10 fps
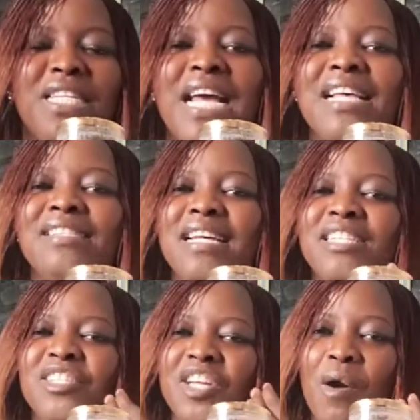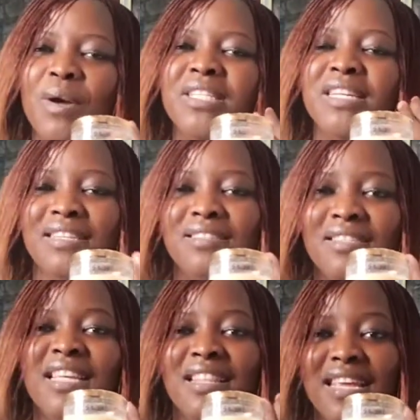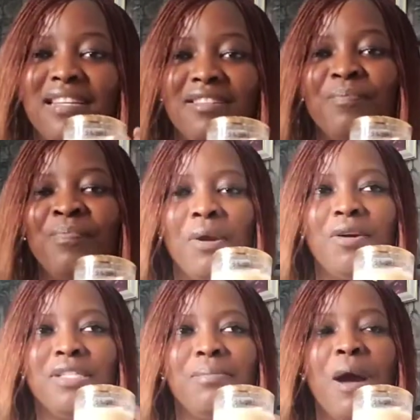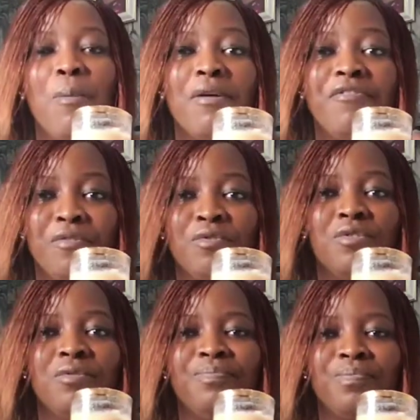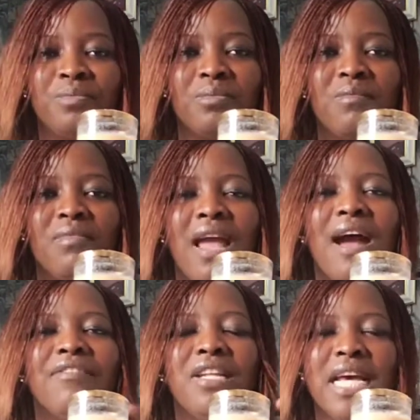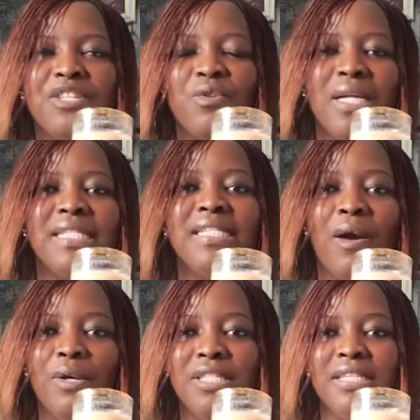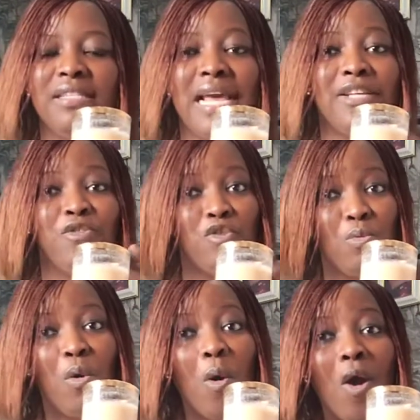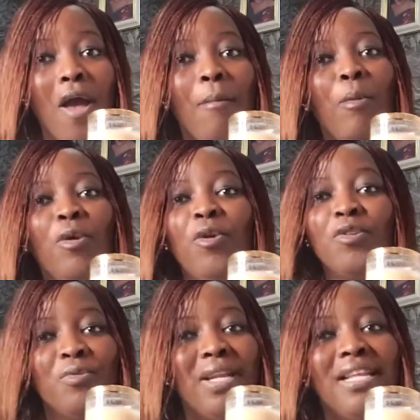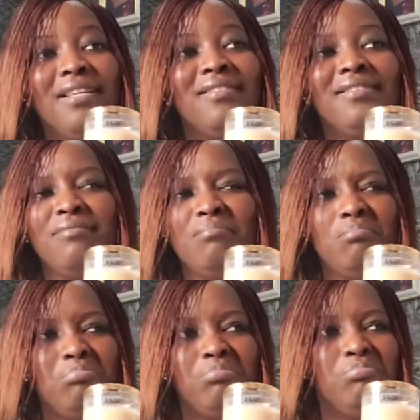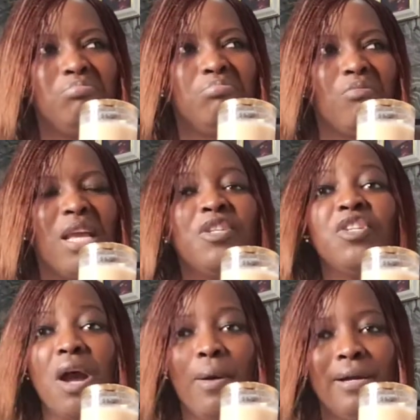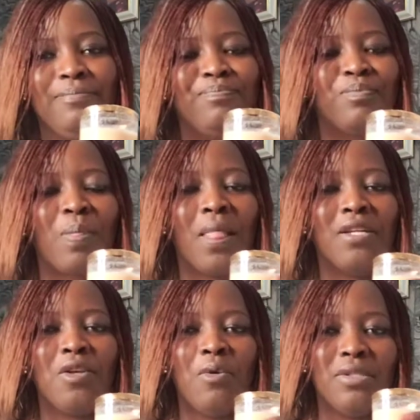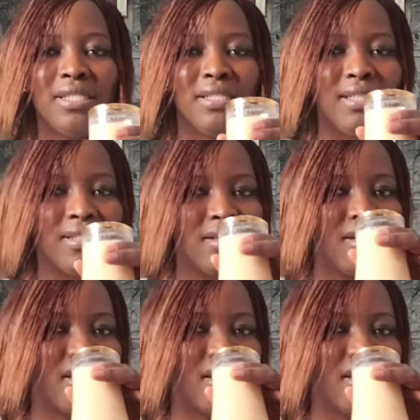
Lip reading: It has that sour taste in it because the baobab fruits have the natural sour taste like zobo, but not really sour. So this is it.